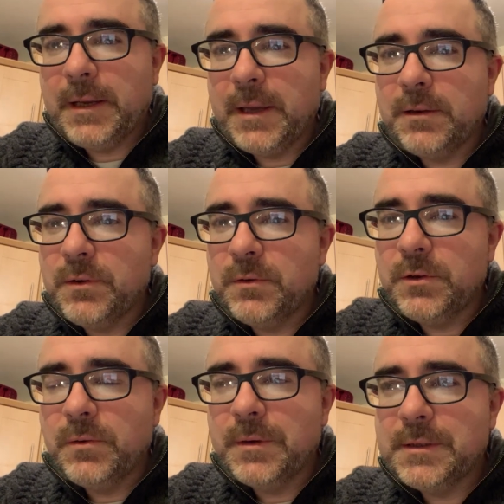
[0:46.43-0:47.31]
Like, you know, you
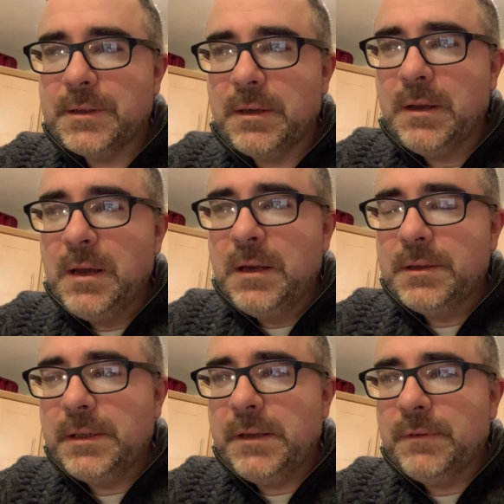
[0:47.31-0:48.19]
don't want to
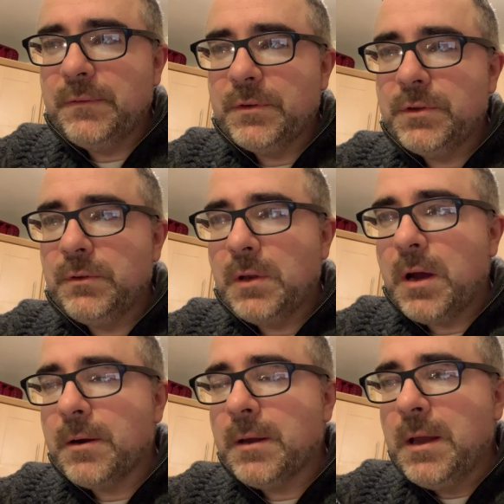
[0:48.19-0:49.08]
leave it for too
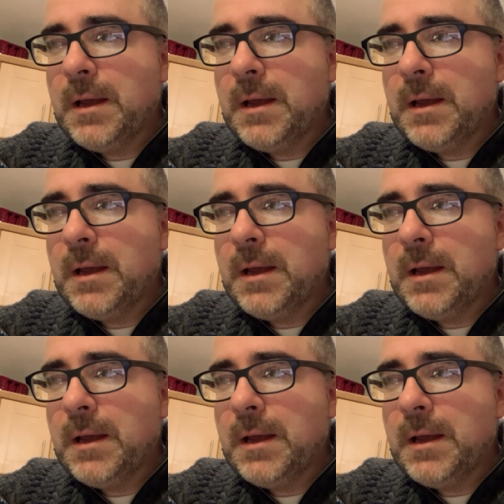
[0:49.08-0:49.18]
long.